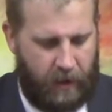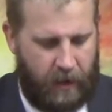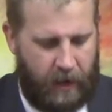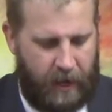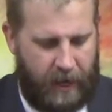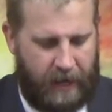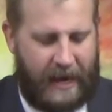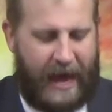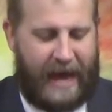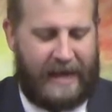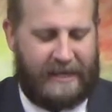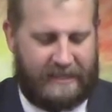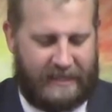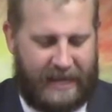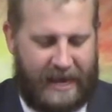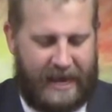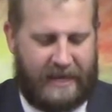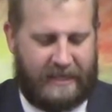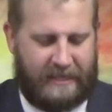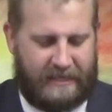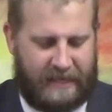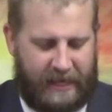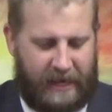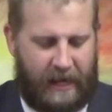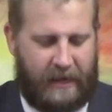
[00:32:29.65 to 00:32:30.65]
And
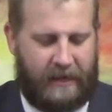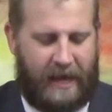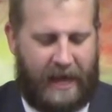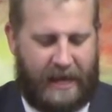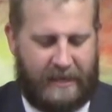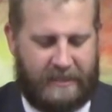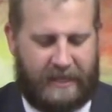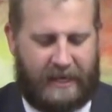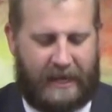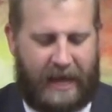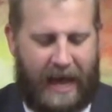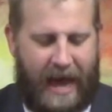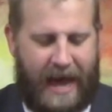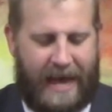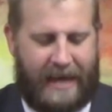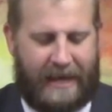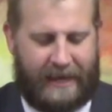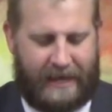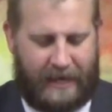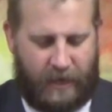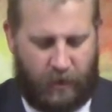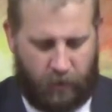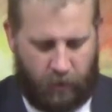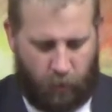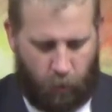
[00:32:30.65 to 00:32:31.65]
Isaiah said unto Hezekiah,
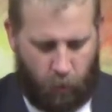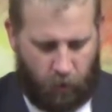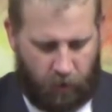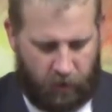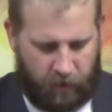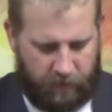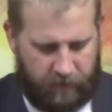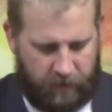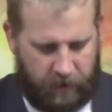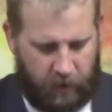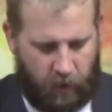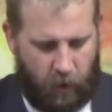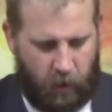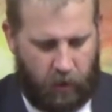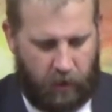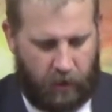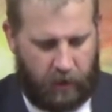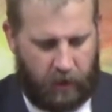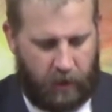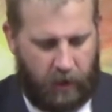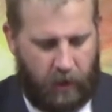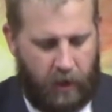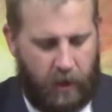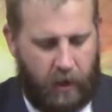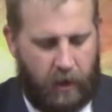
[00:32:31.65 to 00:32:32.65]
Hear the word of the Lord.
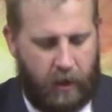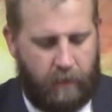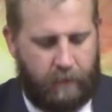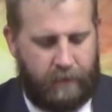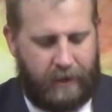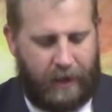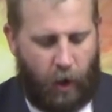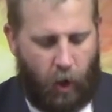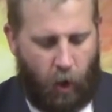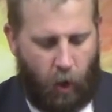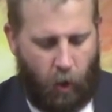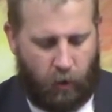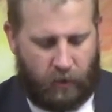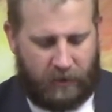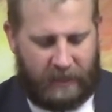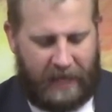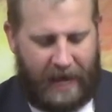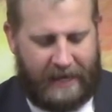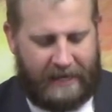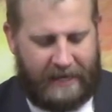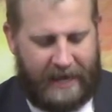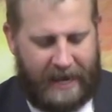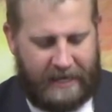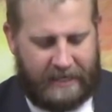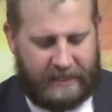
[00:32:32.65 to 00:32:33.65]
Behold, thy
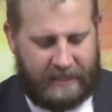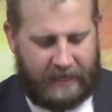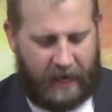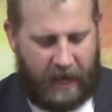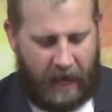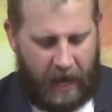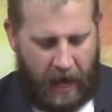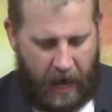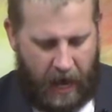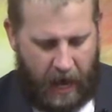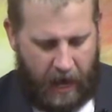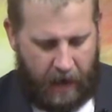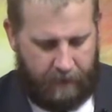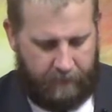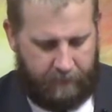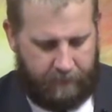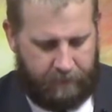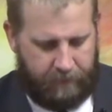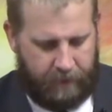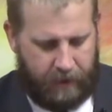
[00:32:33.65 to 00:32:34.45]
days come,